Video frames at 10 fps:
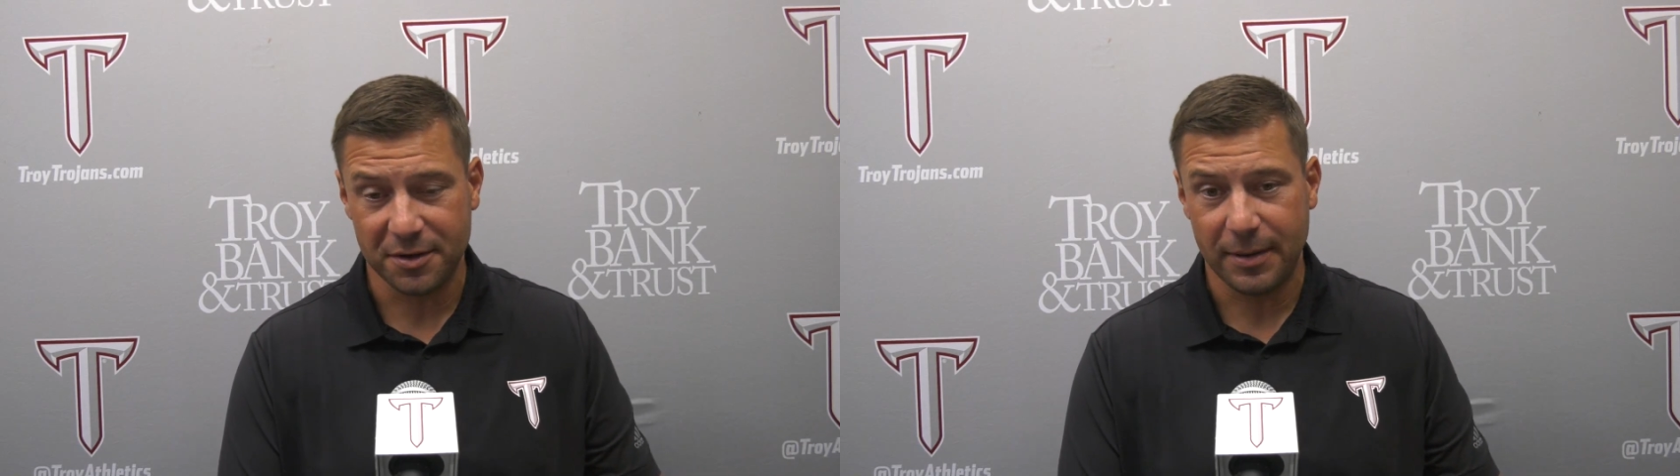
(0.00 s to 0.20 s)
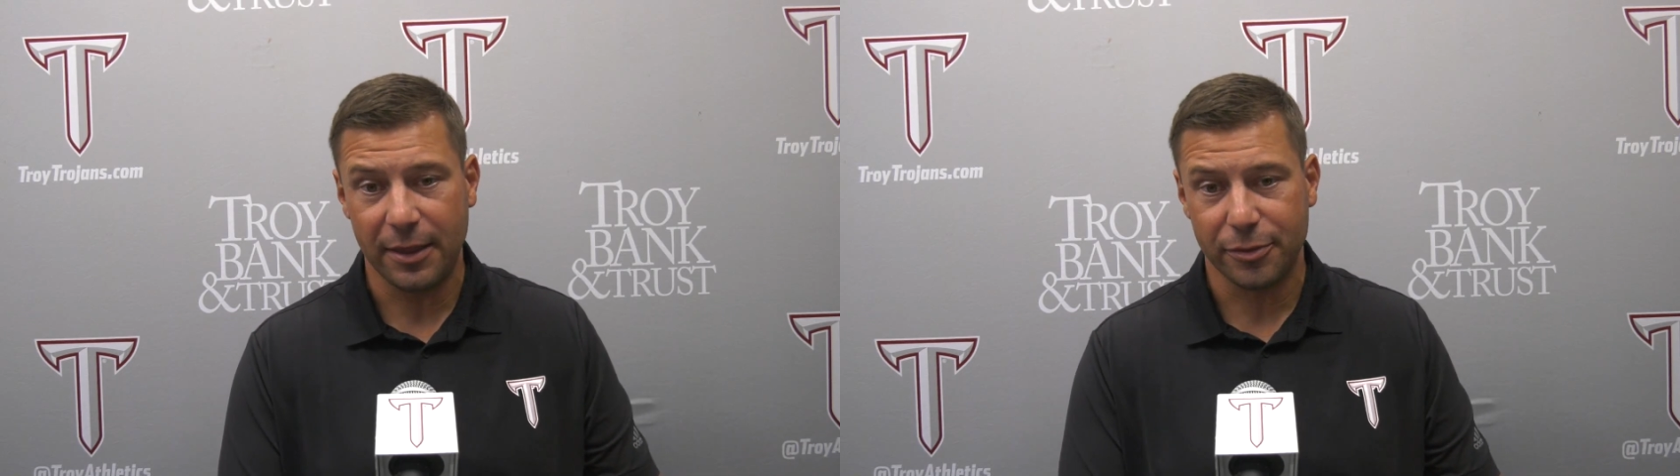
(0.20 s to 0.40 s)

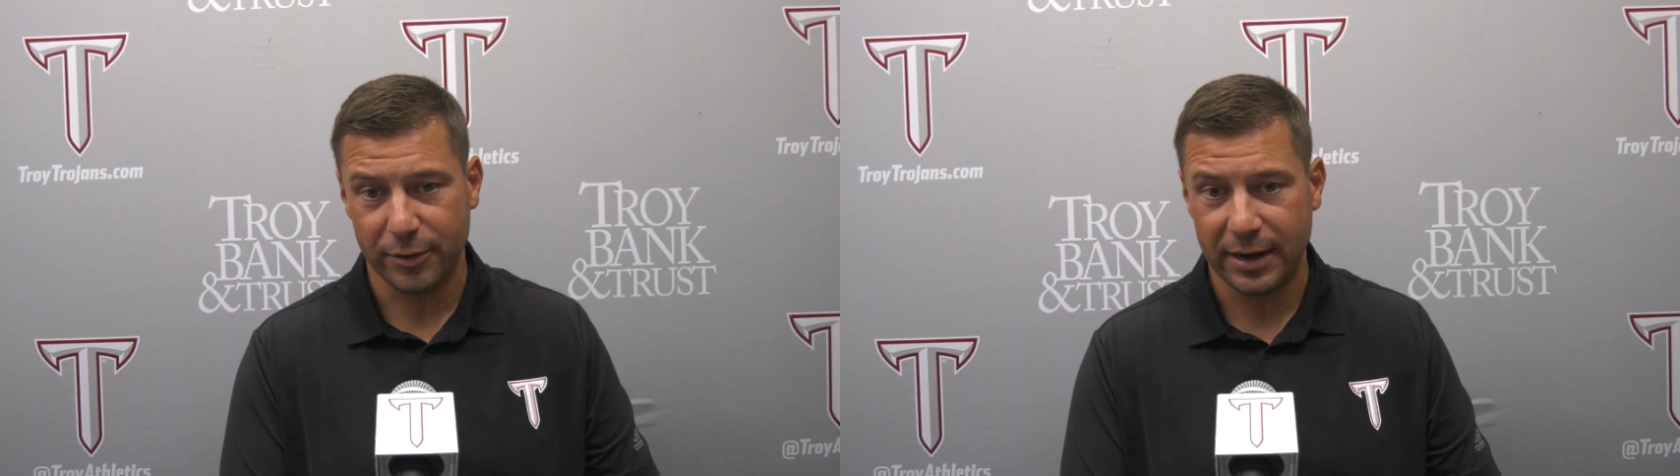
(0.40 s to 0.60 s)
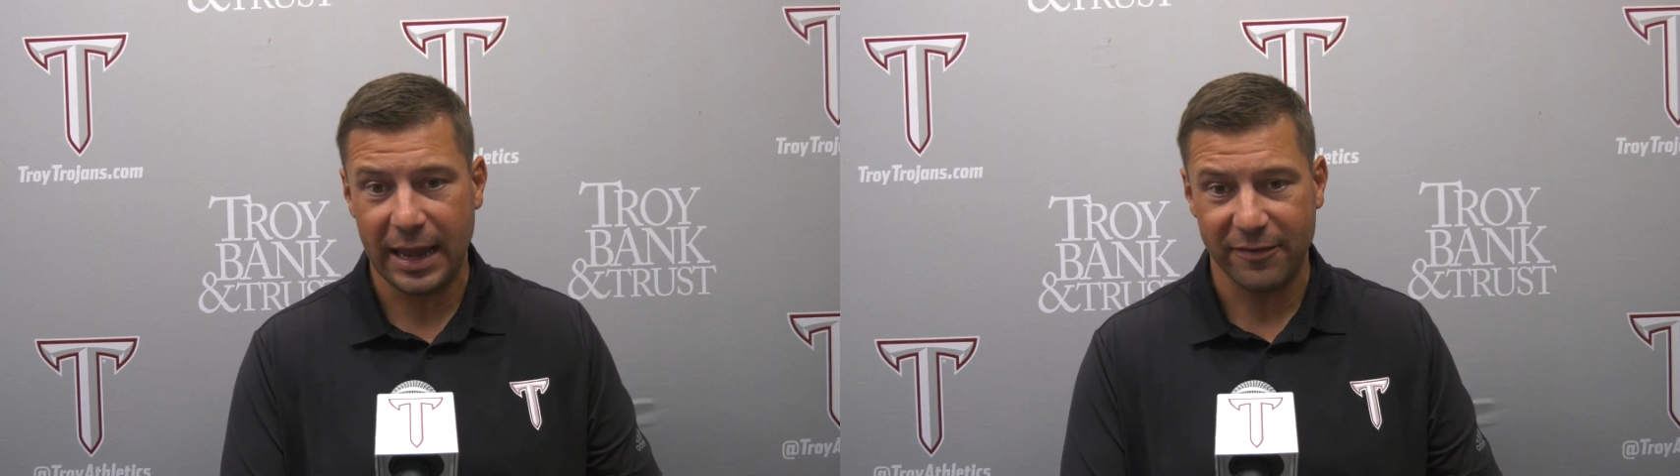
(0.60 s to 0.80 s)
about
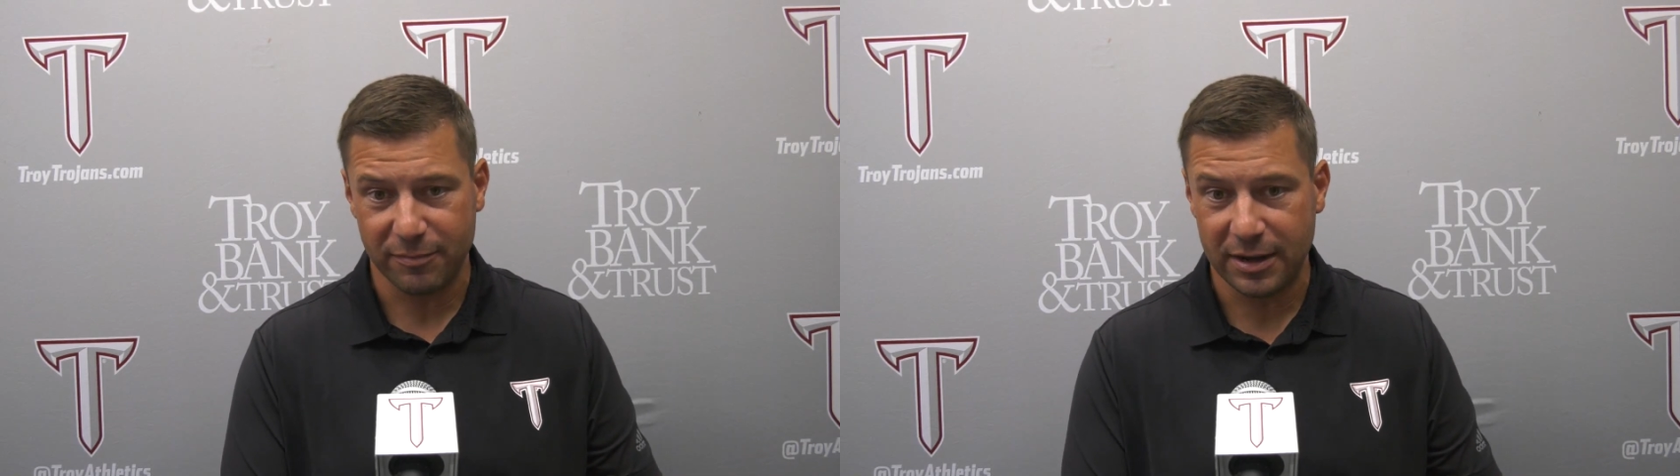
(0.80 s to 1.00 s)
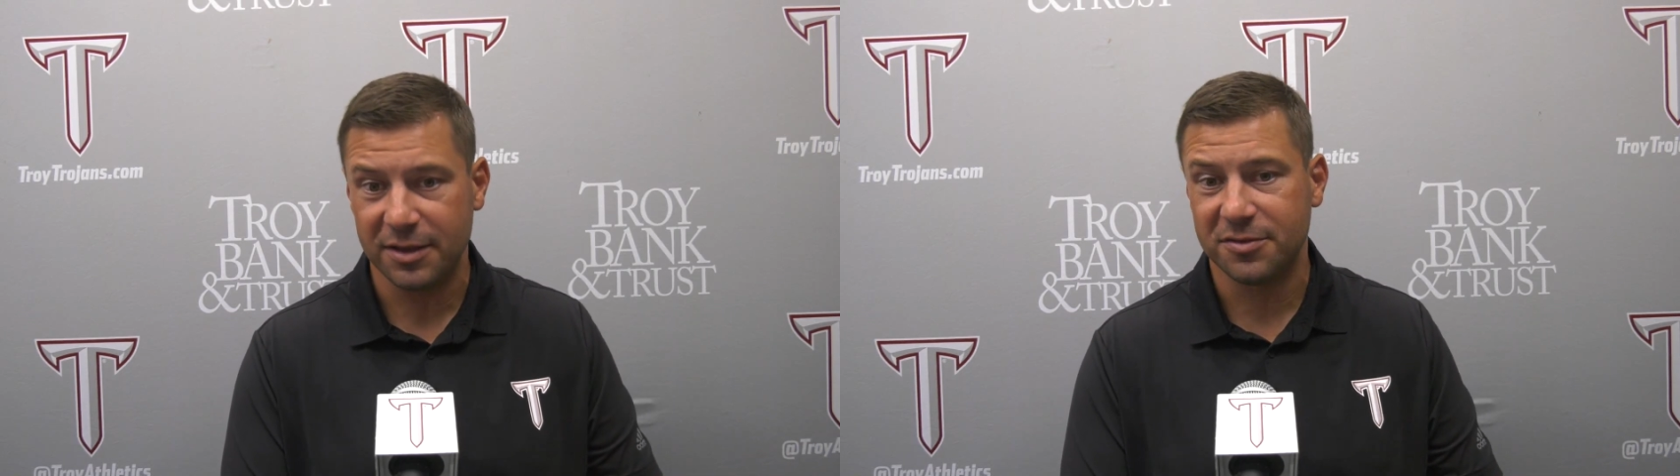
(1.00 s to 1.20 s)
3.5
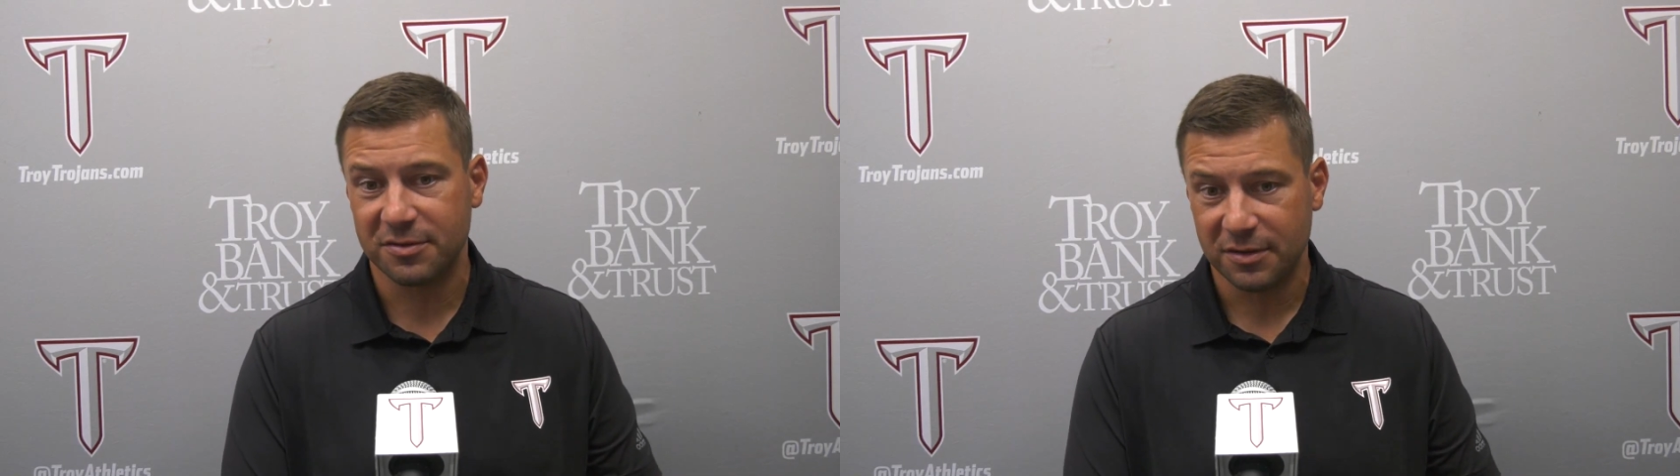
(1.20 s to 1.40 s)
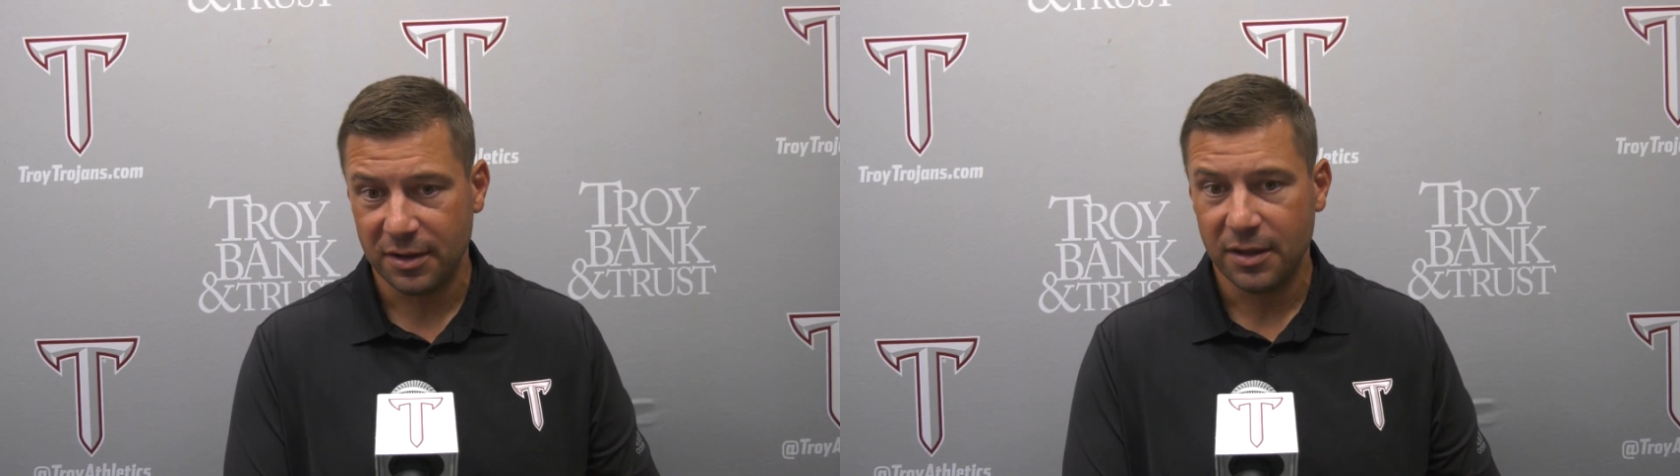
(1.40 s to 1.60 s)
minutes,